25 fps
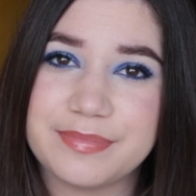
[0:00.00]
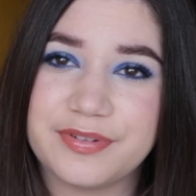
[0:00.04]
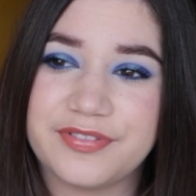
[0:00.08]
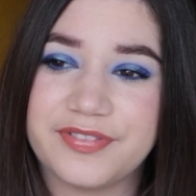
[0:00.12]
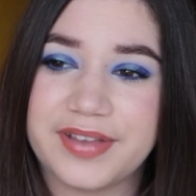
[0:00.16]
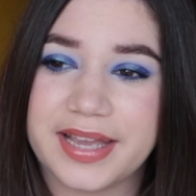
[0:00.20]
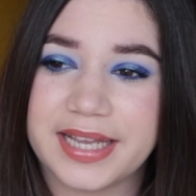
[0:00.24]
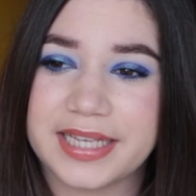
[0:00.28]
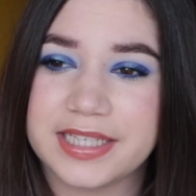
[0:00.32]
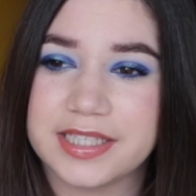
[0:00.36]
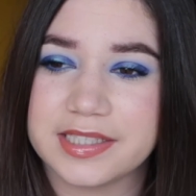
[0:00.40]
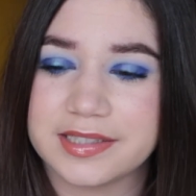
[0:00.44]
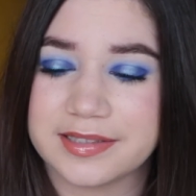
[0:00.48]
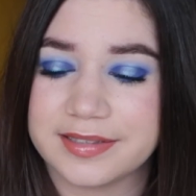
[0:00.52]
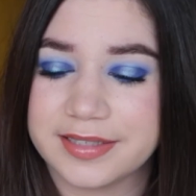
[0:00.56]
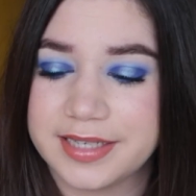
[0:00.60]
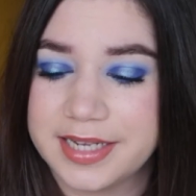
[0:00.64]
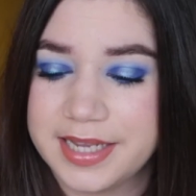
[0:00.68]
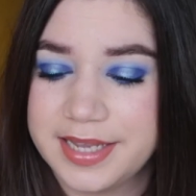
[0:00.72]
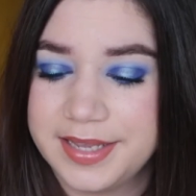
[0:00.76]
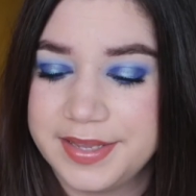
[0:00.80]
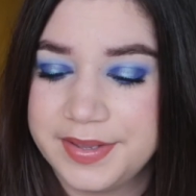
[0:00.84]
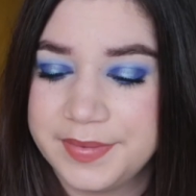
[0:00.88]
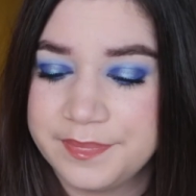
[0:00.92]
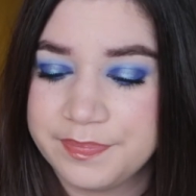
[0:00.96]
Perfector
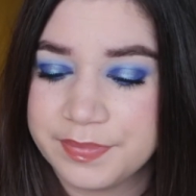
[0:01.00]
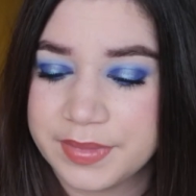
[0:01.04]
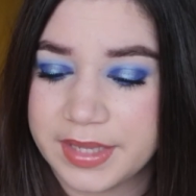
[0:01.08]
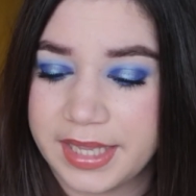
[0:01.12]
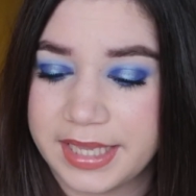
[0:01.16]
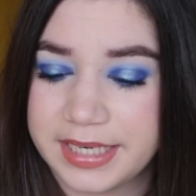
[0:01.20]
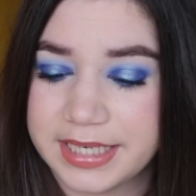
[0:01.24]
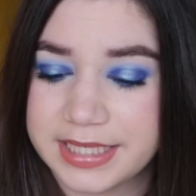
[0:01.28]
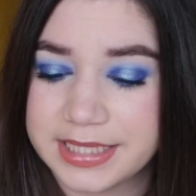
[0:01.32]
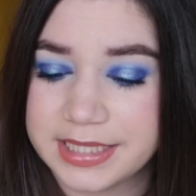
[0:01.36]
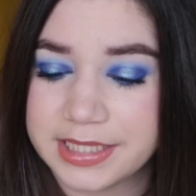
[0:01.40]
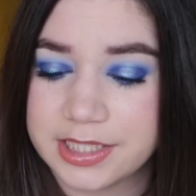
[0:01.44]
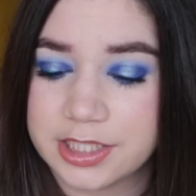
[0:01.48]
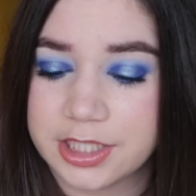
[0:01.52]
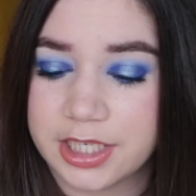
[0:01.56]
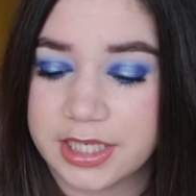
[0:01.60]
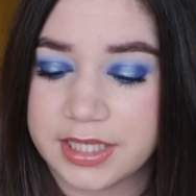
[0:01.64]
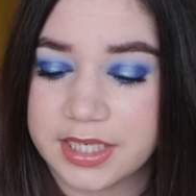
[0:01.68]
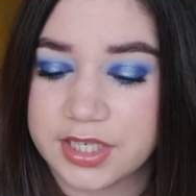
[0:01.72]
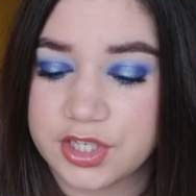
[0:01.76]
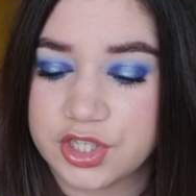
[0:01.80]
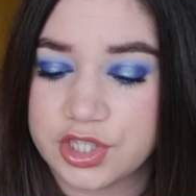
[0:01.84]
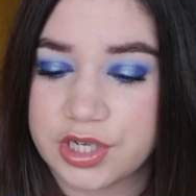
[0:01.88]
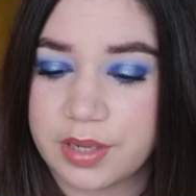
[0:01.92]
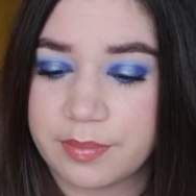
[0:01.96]
in the
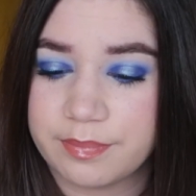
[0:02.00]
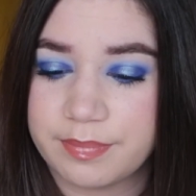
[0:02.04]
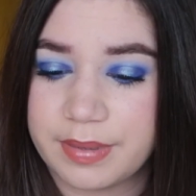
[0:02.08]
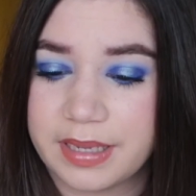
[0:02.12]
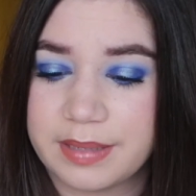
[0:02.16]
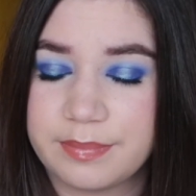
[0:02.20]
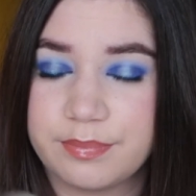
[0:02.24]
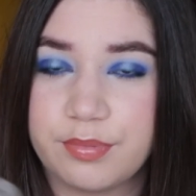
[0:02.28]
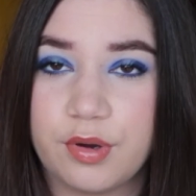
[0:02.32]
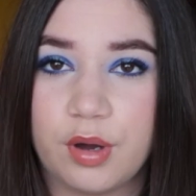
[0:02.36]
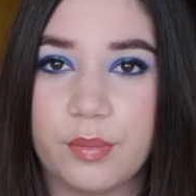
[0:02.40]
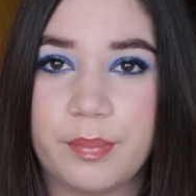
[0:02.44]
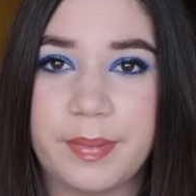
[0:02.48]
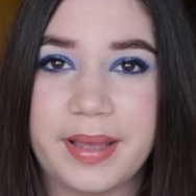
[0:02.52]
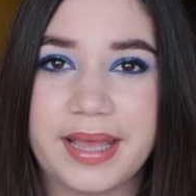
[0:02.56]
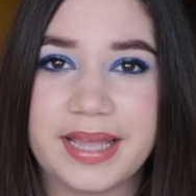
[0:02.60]
shade Champagne Pop.